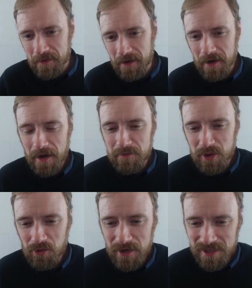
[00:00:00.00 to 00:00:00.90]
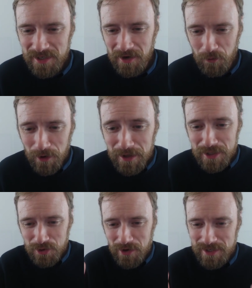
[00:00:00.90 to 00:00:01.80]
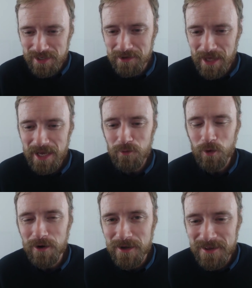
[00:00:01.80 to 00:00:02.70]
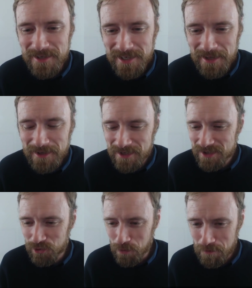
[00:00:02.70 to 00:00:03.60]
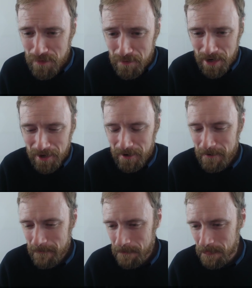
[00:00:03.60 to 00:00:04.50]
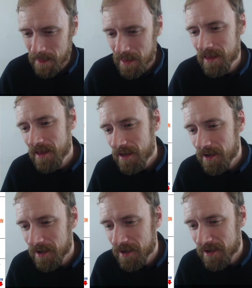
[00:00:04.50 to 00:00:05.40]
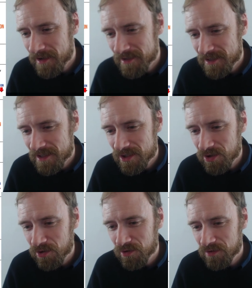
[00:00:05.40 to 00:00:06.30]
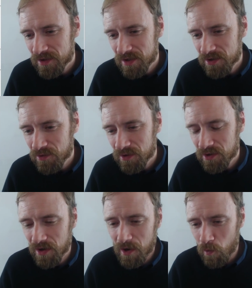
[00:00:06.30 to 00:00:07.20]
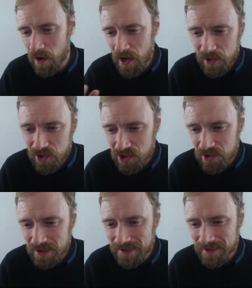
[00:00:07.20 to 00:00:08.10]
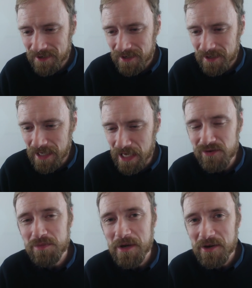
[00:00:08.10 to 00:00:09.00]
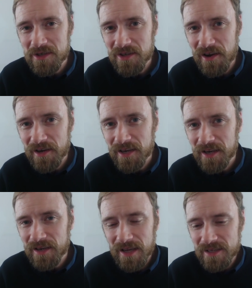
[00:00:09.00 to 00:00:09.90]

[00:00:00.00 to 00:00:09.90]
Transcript: I'm really stressing that word in the sentence, to mimic. So you got to watch native speakers talking and